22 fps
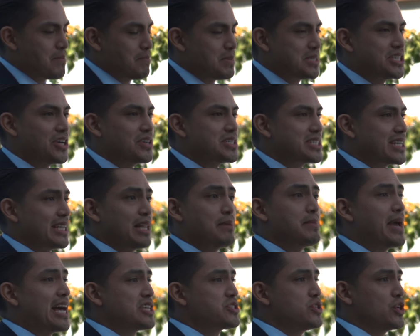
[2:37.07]
But seriously, let
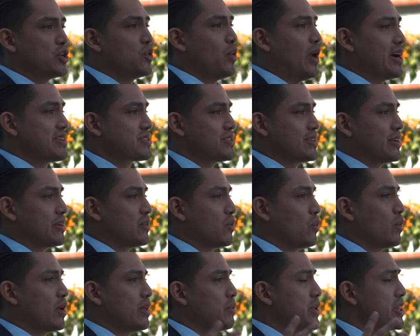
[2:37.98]
me ask you a question
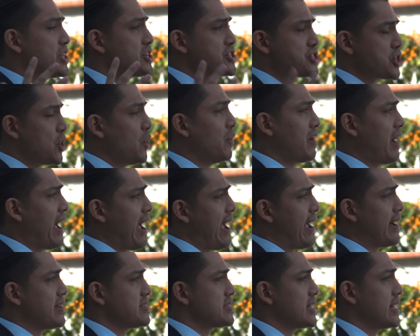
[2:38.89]
with a show of
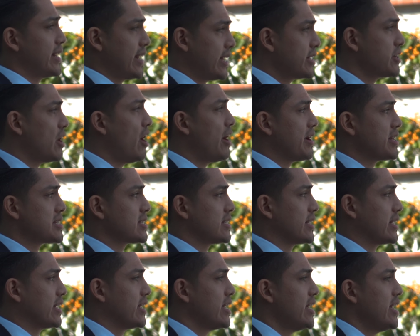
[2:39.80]
hands, and
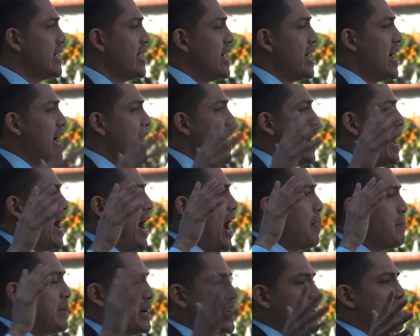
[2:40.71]
honestly,
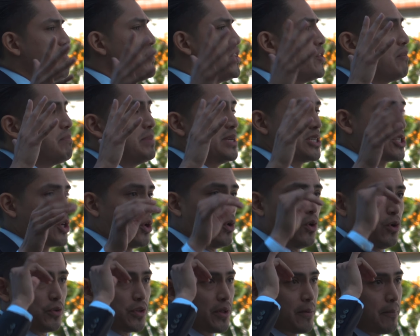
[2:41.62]
how many of you have been
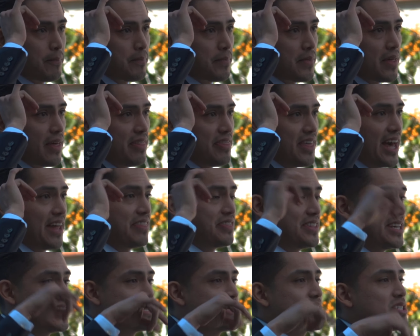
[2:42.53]
told that
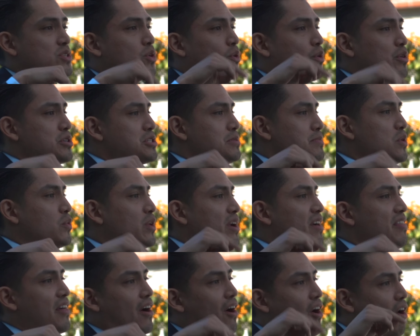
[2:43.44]
this is going to be one
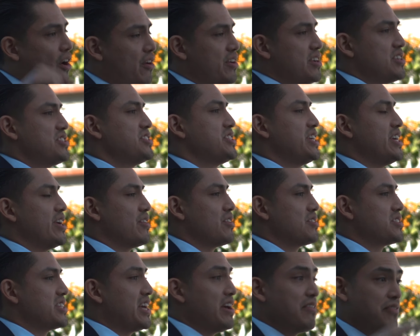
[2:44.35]
of the hardest
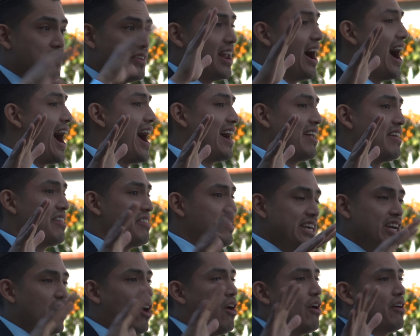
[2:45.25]
years, if not
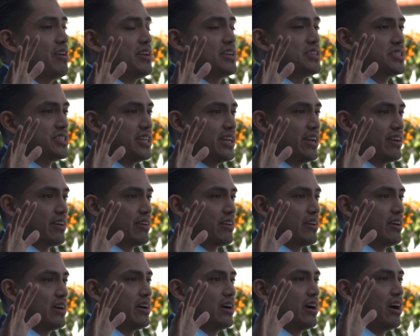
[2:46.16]
the hardest year
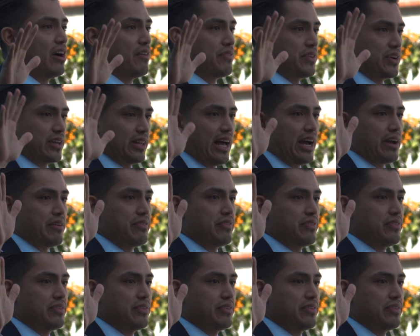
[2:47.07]
of your life?